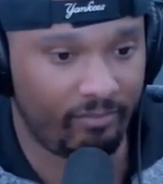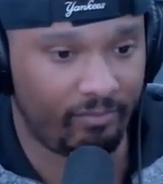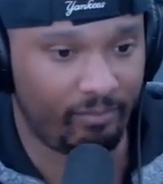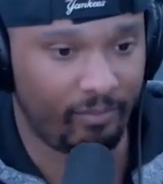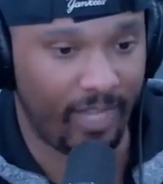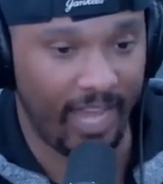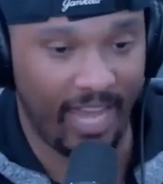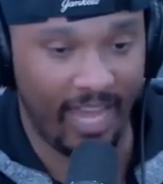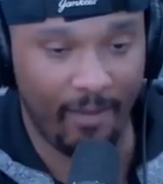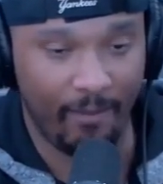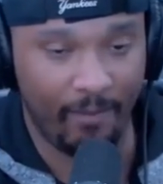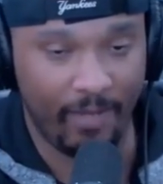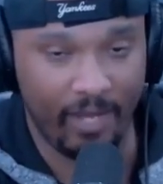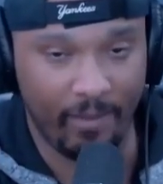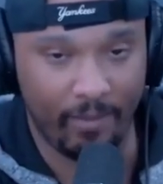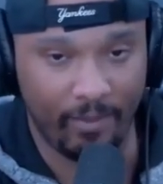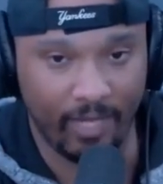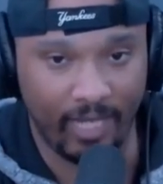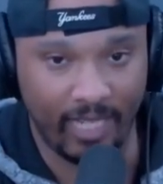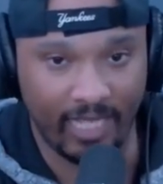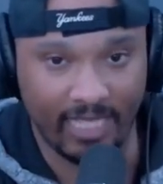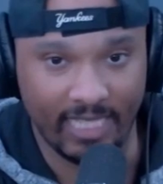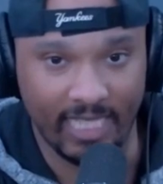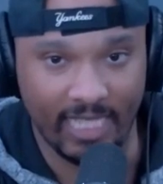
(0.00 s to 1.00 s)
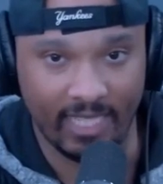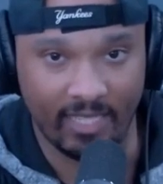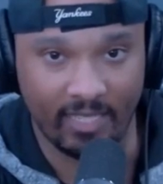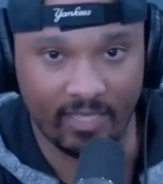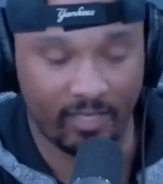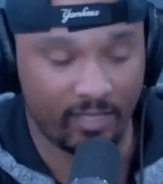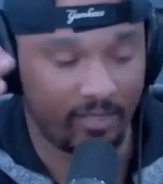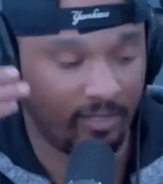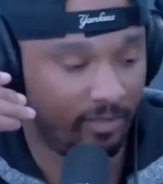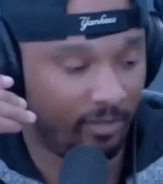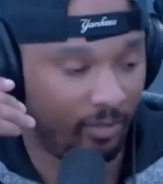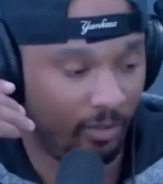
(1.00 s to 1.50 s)
gay people
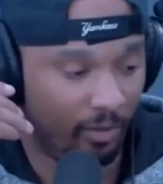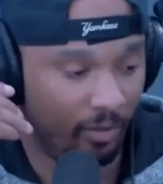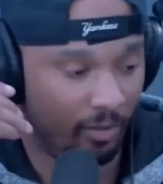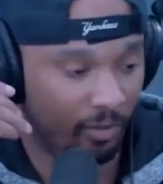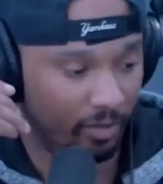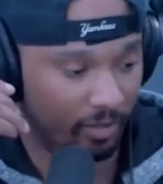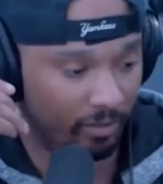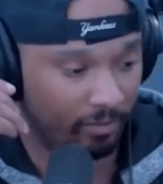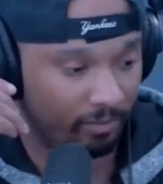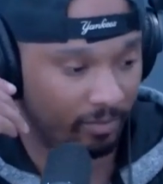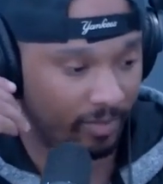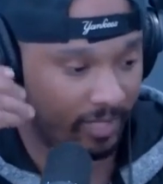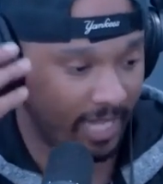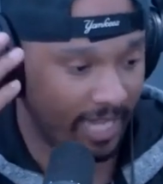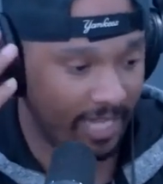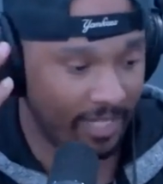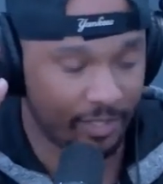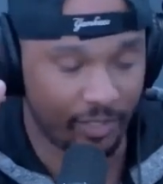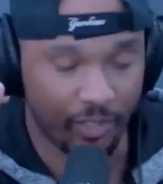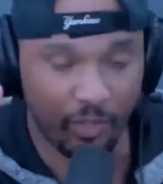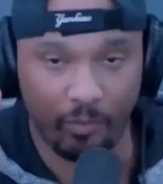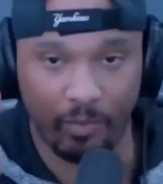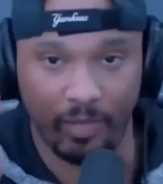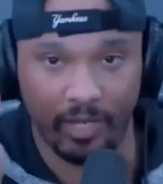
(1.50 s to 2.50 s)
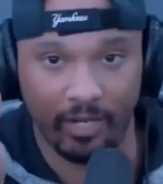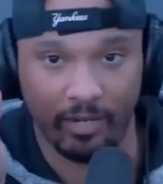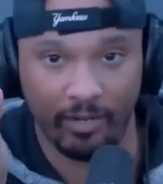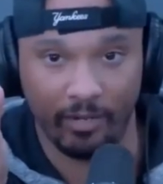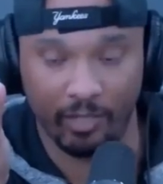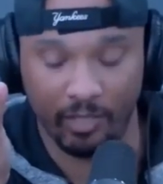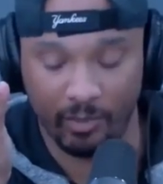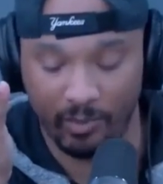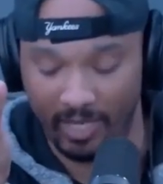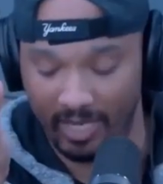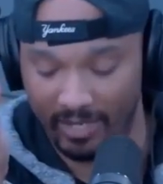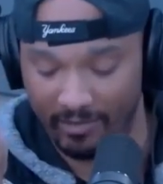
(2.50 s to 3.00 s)
exist or gay
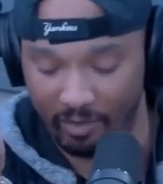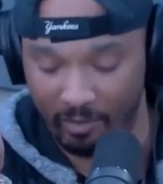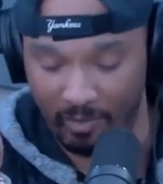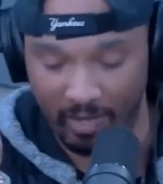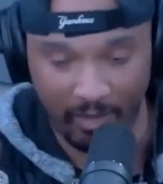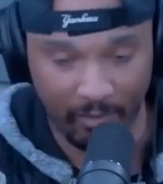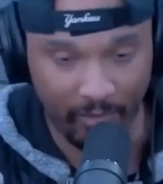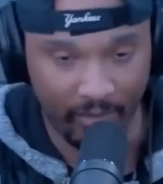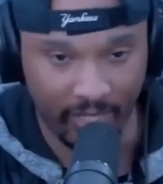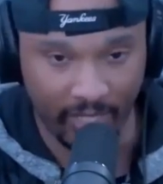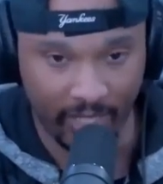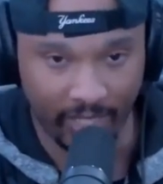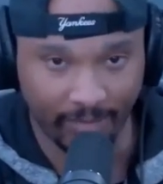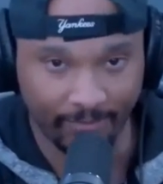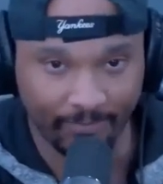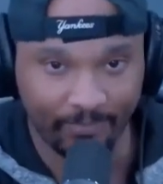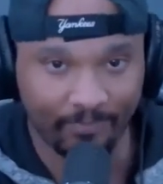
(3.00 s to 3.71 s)
superheroes, whatever it may be,